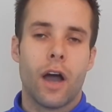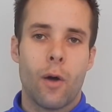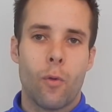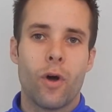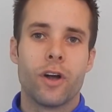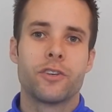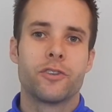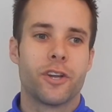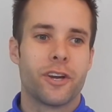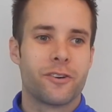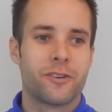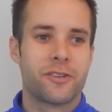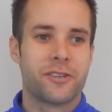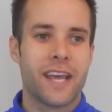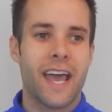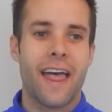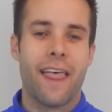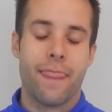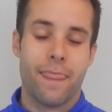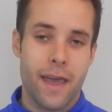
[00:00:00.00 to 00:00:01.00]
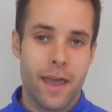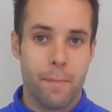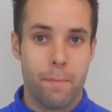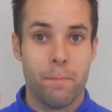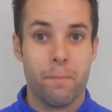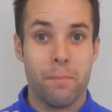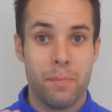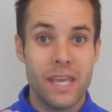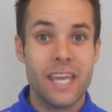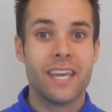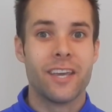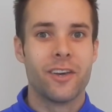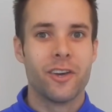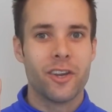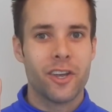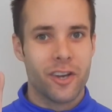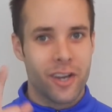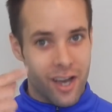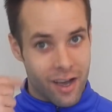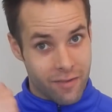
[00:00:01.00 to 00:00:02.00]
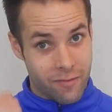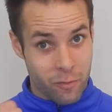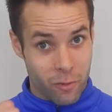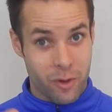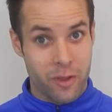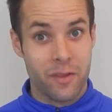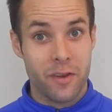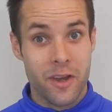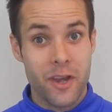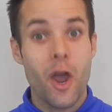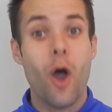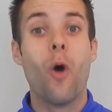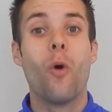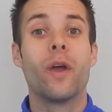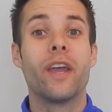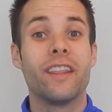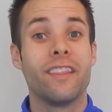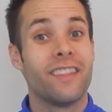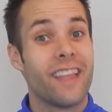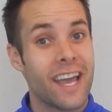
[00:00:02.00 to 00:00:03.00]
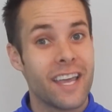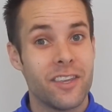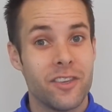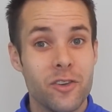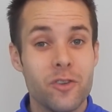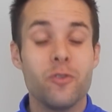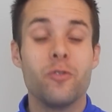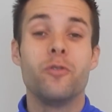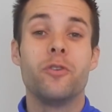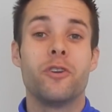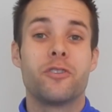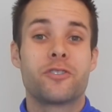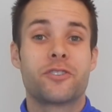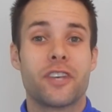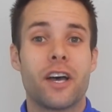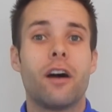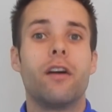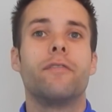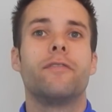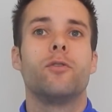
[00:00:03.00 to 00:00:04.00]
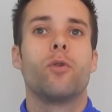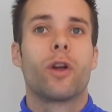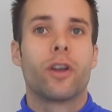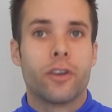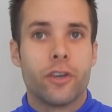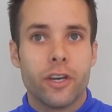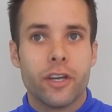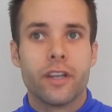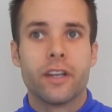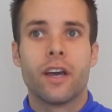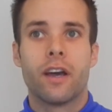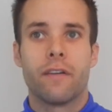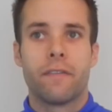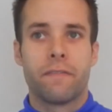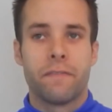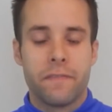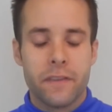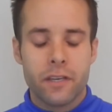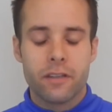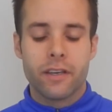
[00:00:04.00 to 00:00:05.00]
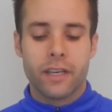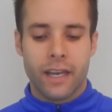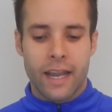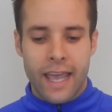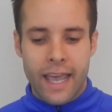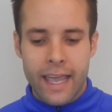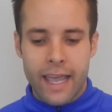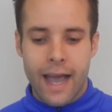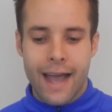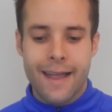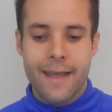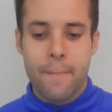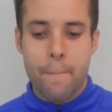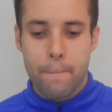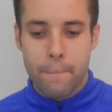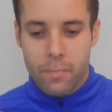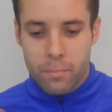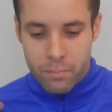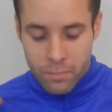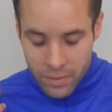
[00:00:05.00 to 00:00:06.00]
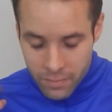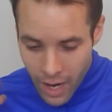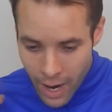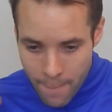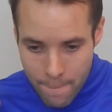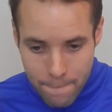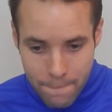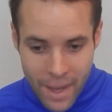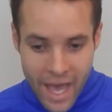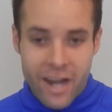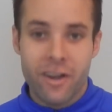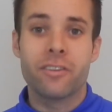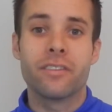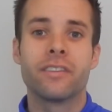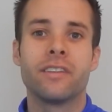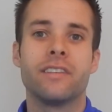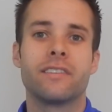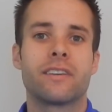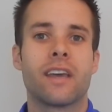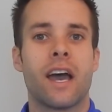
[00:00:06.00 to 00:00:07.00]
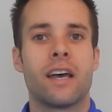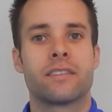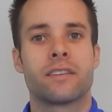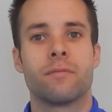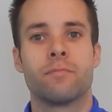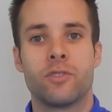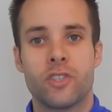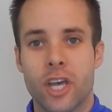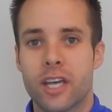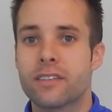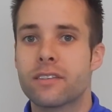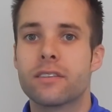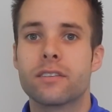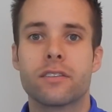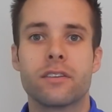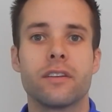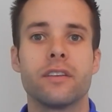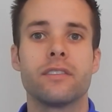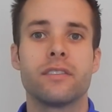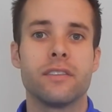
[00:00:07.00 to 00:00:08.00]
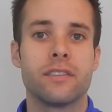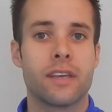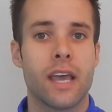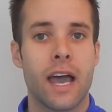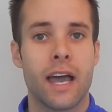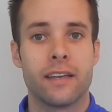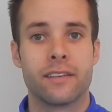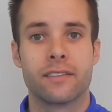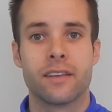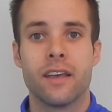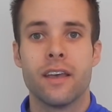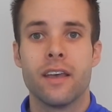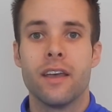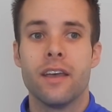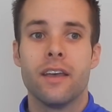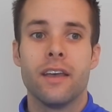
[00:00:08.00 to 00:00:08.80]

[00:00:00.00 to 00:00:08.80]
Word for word: I want you to understand that being good enough, or knowing that you yourself are good enough, feeling, hey, I'm better than these guys, I'm just as good as these guys,